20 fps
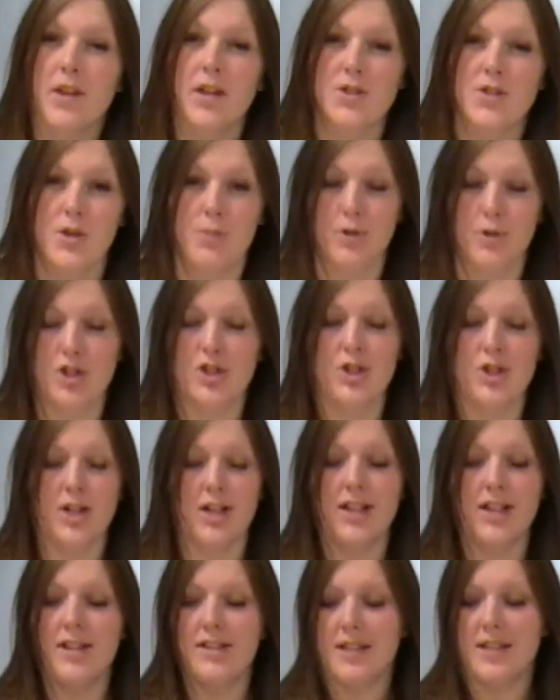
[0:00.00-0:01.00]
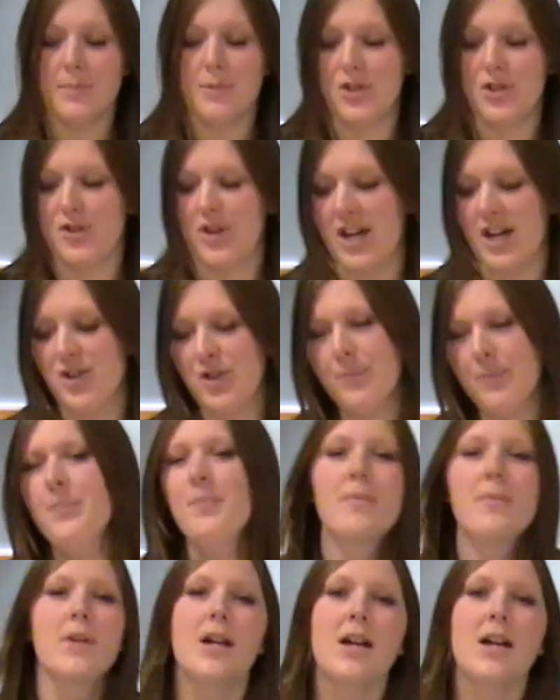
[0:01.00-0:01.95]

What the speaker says: So I'm going to show you a little demonstration.